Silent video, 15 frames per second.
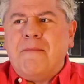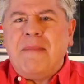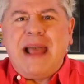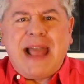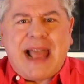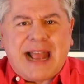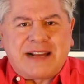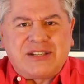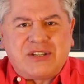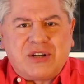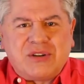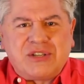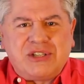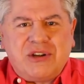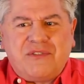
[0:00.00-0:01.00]
Max,
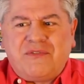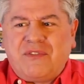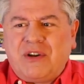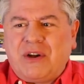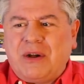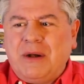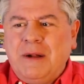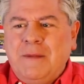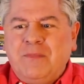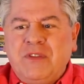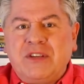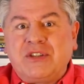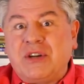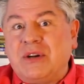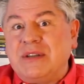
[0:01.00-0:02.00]
her chauffeur,
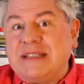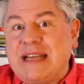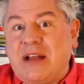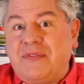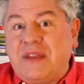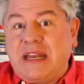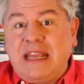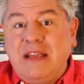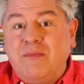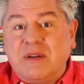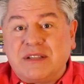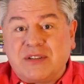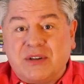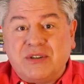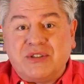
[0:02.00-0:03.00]
turns out that he
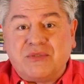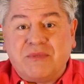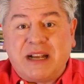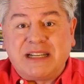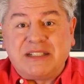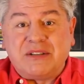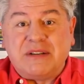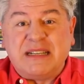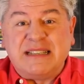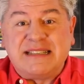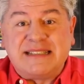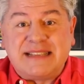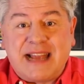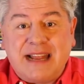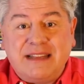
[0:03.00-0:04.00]
was her director in
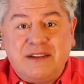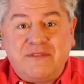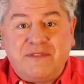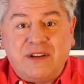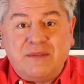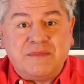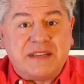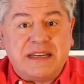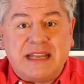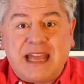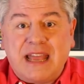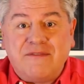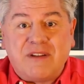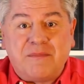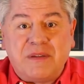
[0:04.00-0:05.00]
silent films and
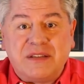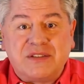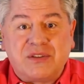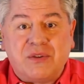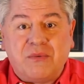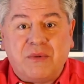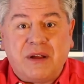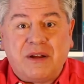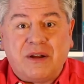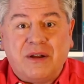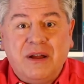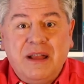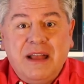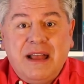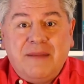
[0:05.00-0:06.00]
gave up his
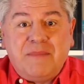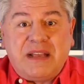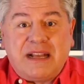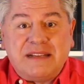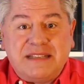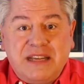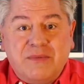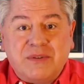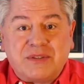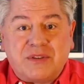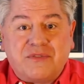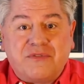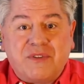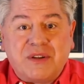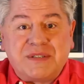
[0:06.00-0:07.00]
career because he was
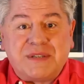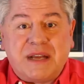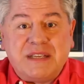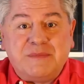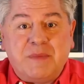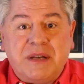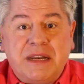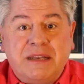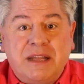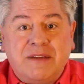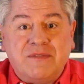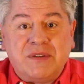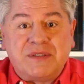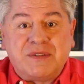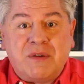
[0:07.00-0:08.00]
her first husband and
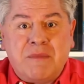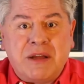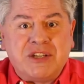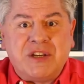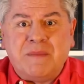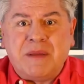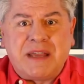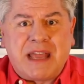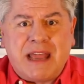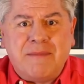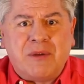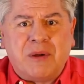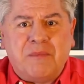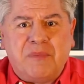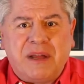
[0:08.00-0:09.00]
loved her so much he
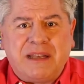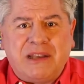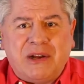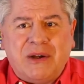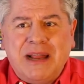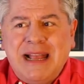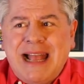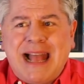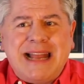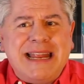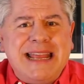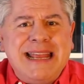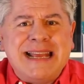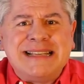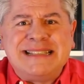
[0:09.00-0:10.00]
became her butler. And
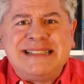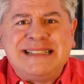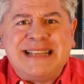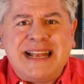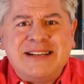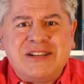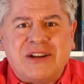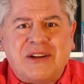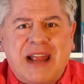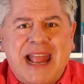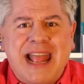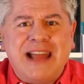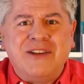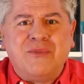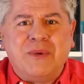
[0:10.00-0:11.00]
he has sent her
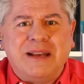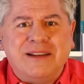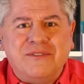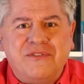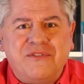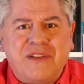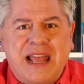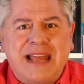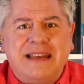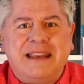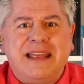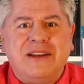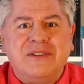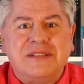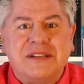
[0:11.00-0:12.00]
handwritten fan
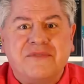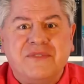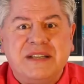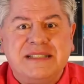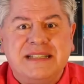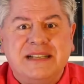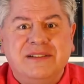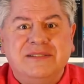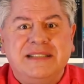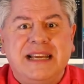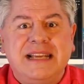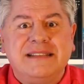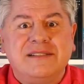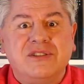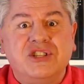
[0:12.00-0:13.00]
letters every single
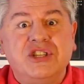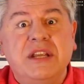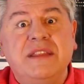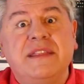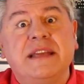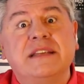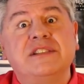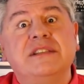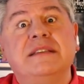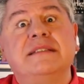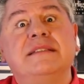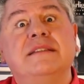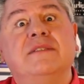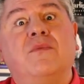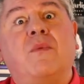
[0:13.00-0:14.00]
day, so she thinks she's
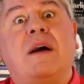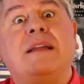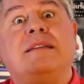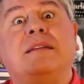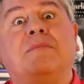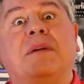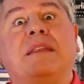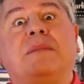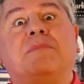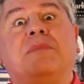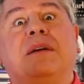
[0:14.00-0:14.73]
still wanted by the